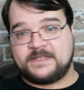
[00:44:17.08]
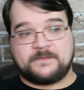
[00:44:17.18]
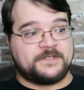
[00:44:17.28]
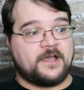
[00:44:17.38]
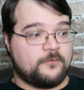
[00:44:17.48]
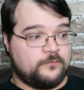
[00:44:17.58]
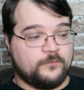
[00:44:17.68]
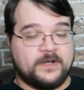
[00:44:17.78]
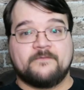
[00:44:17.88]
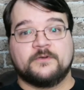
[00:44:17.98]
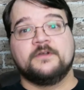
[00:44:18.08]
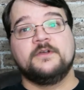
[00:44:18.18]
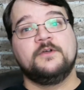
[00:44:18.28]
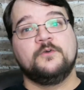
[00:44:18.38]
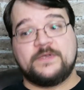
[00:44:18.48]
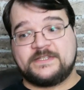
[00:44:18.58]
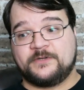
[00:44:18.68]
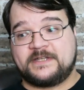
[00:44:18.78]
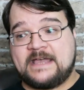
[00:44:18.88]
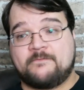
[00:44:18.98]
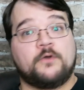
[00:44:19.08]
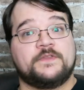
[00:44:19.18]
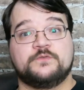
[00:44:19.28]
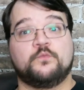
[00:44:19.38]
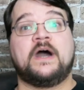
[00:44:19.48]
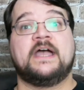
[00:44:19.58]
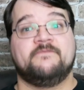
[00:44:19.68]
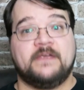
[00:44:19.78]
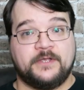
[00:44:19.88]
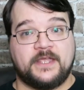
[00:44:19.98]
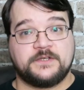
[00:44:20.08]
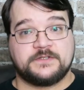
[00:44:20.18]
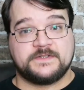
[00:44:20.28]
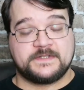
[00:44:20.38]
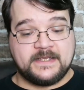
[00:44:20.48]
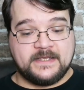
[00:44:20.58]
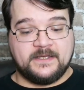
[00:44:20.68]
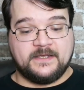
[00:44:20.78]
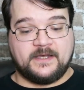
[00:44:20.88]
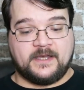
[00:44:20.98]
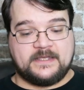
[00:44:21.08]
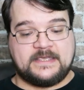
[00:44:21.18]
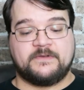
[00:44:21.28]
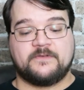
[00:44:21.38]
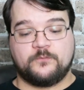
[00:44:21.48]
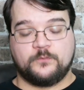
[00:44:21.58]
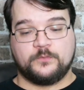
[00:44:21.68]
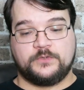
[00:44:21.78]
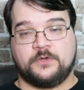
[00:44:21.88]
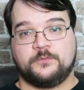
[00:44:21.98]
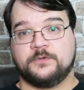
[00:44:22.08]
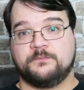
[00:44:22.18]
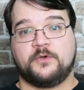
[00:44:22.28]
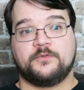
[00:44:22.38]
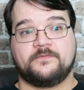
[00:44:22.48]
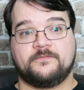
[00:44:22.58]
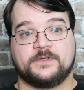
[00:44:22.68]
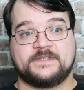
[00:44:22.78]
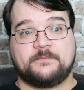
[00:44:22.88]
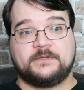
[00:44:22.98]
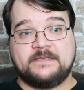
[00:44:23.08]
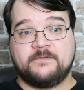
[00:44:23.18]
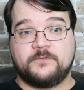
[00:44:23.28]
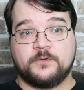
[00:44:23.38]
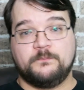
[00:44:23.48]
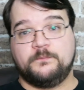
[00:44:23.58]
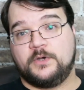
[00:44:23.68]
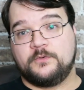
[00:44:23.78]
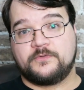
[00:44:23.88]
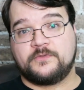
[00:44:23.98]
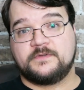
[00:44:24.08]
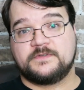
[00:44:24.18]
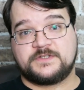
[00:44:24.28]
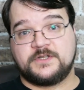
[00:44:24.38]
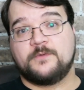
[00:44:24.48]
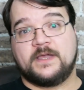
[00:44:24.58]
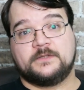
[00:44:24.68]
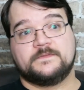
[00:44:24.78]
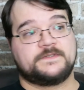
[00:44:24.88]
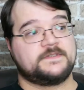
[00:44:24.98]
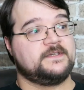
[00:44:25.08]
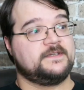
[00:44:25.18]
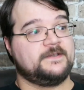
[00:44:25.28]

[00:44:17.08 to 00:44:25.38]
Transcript: stock, whatever. We still get to have all these wide variations. Even if, you know, you're both, for example, even if you're both snow elves,